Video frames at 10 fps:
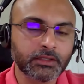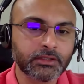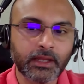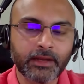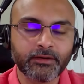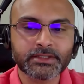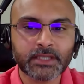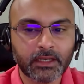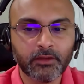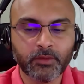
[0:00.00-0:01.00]
another address
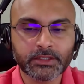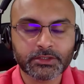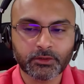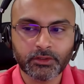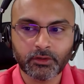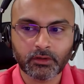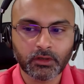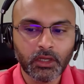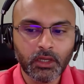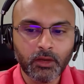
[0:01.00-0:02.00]
anyway, so
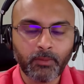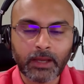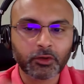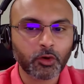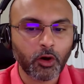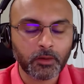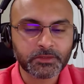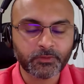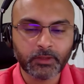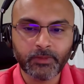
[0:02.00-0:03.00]
your micro
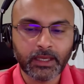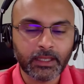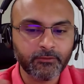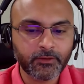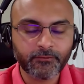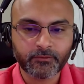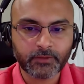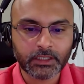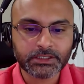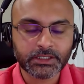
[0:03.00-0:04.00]
ops will be anyway
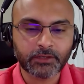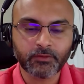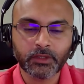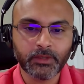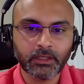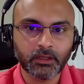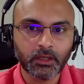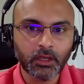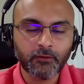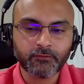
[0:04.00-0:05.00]
flush. It will
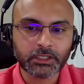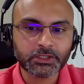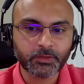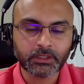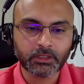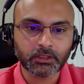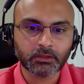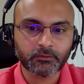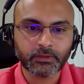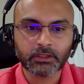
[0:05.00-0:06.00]
be flush with
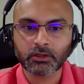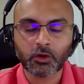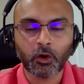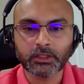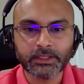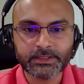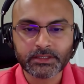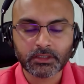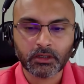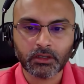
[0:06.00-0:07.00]
the
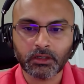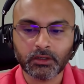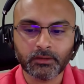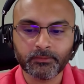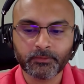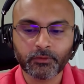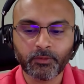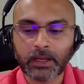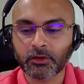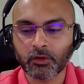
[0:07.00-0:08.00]
callee's
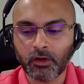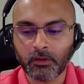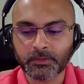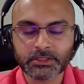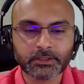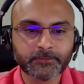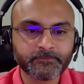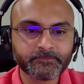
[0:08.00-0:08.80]
micro ops.